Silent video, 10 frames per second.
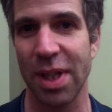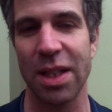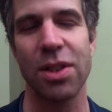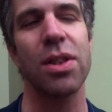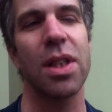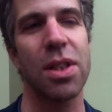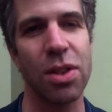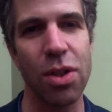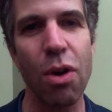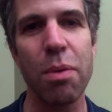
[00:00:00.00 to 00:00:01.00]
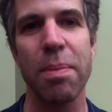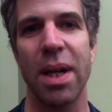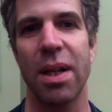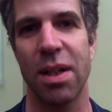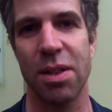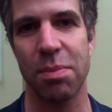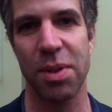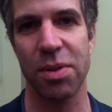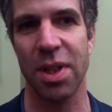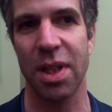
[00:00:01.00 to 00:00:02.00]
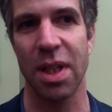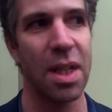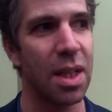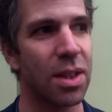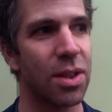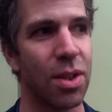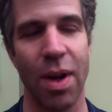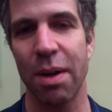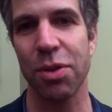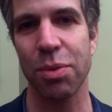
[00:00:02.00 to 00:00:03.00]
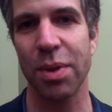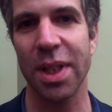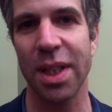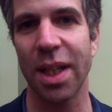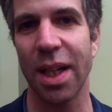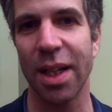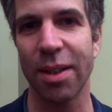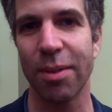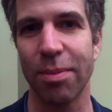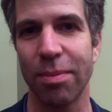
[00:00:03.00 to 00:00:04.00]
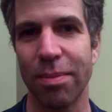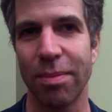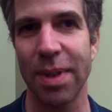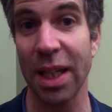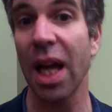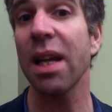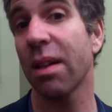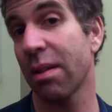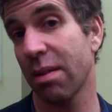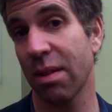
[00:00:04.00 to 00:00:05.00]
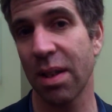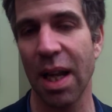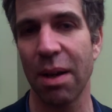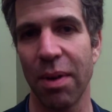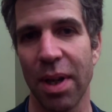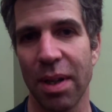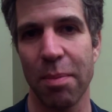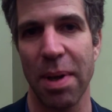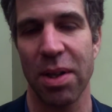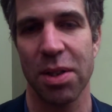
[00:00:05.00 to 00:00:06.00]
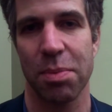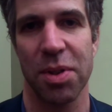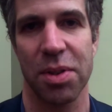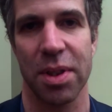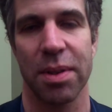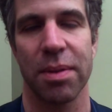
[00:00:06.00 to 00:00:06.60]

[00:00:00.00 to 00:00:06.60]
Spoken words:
and it's so embedded in his music. So I was really enlightened in that way about his music.